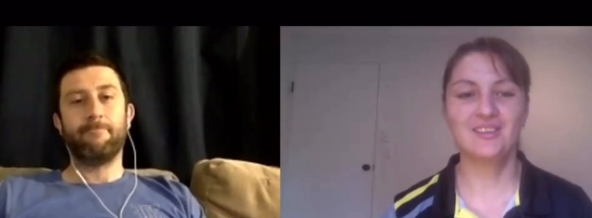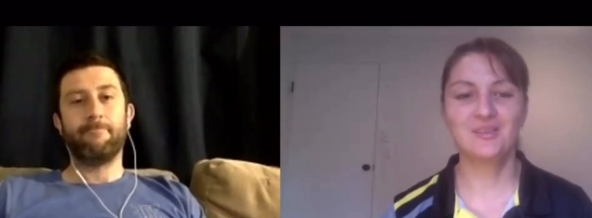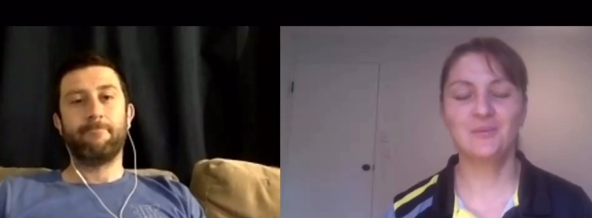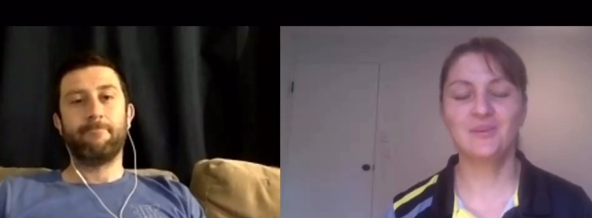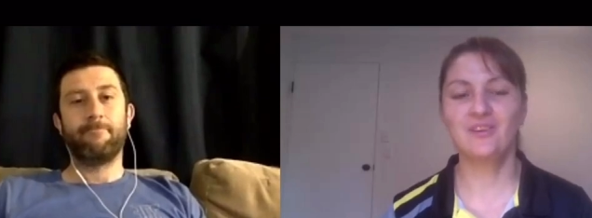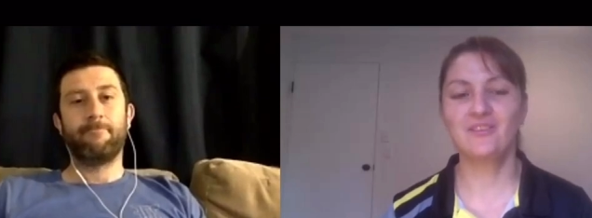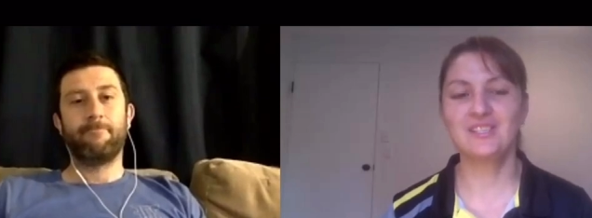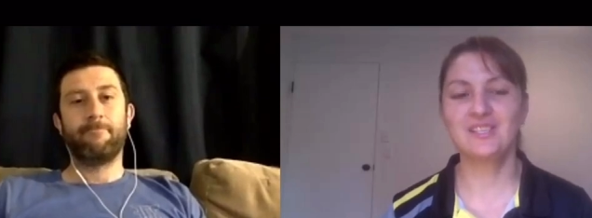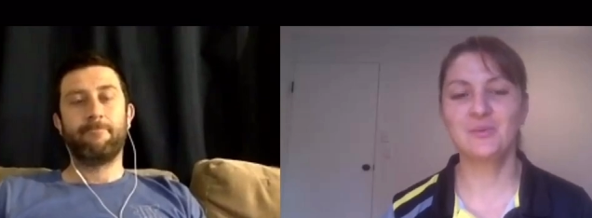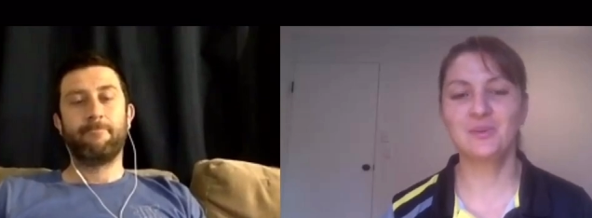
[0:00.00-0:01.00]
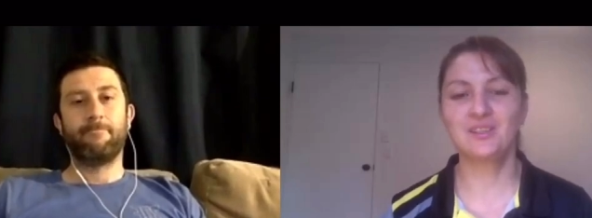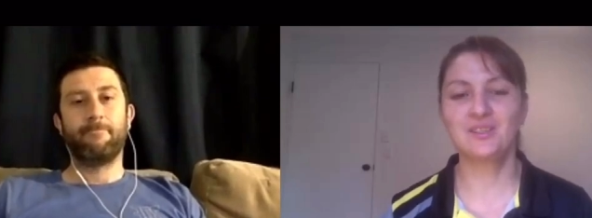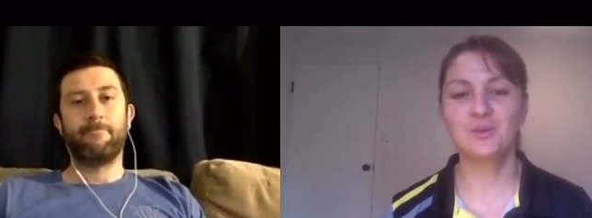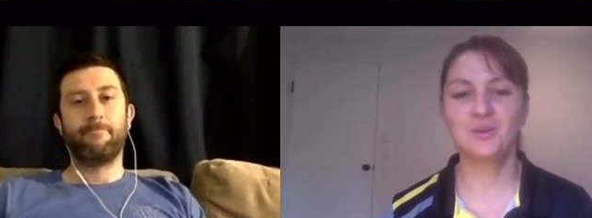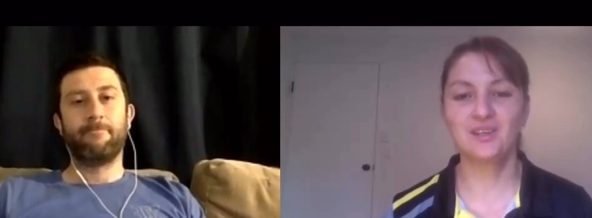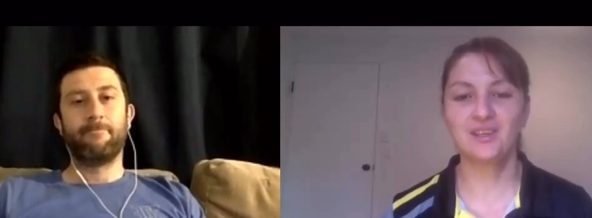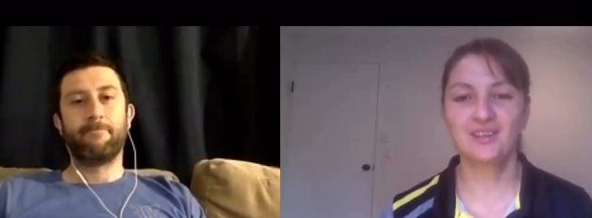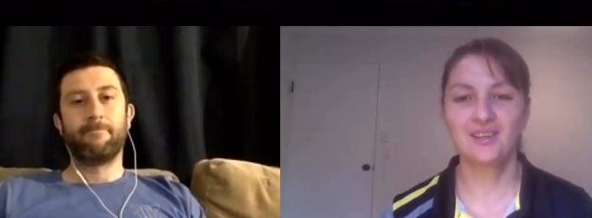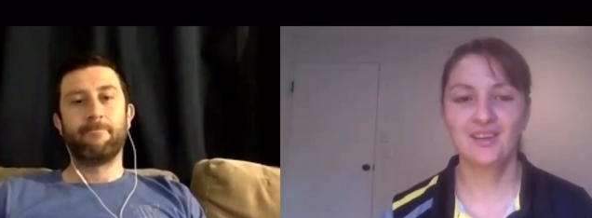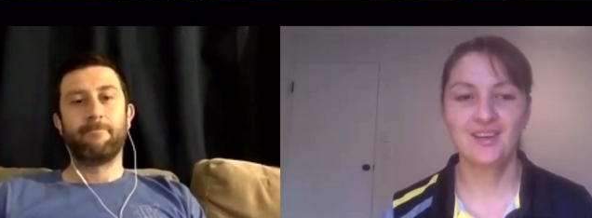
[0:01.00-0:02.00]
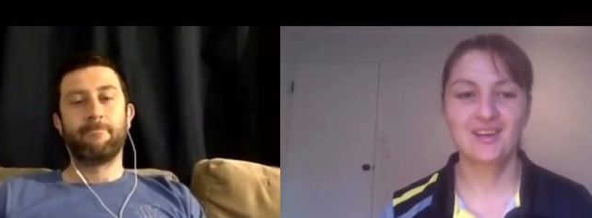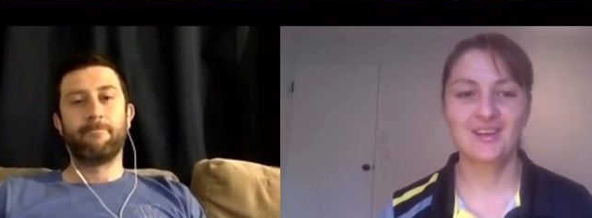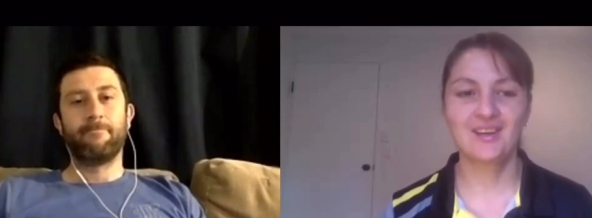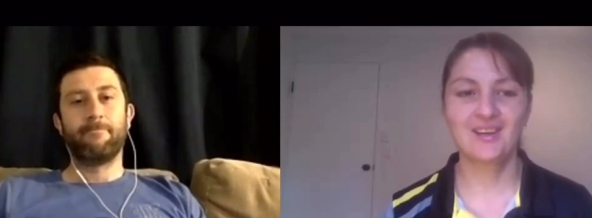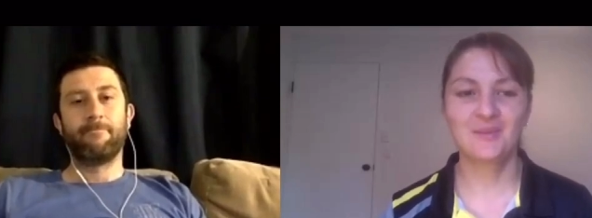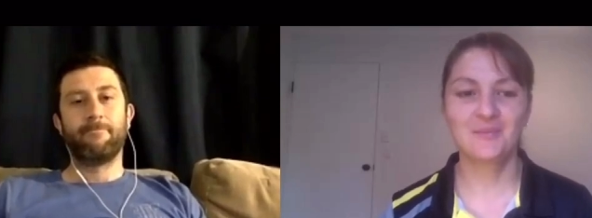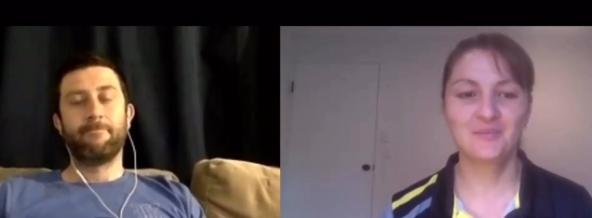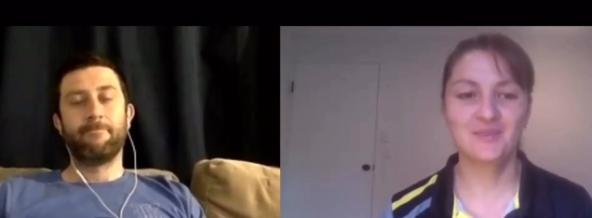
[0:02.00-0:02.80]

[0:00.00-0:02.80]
Speaker 1: So obviously when the tour um,